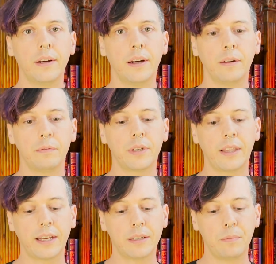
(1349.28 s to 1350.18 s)
Send
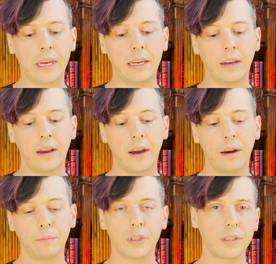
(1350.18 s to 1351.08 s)
that to me
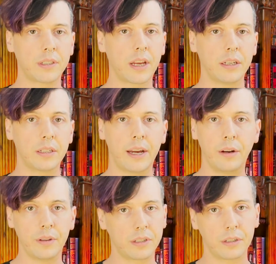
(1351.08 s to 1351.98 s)
just because I know
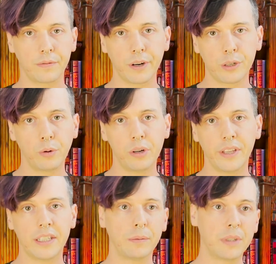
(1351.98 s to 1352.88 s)
this is virtual, and
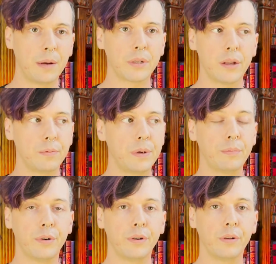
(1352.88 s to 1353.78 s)
then sometimes other
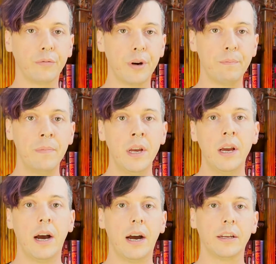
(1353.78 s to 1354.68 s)
people are in the room.
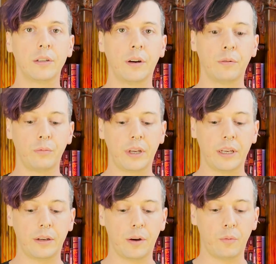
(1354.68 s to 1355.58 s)
So
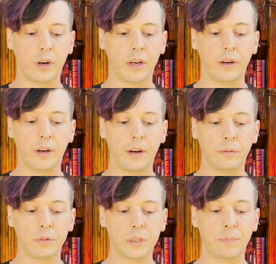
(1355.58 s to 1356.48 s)
we want to
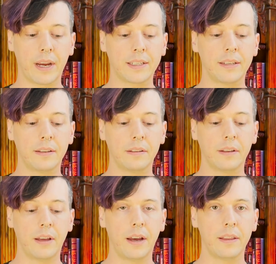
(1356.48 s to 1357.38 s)
respect
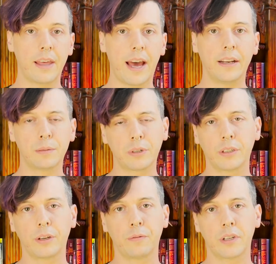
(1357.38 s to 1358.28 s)
that, especially
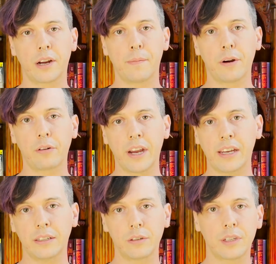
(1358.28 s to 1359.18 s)
if we're talking about
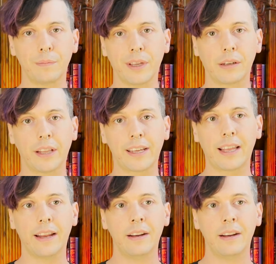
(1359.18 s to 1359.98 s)
grades or something like that.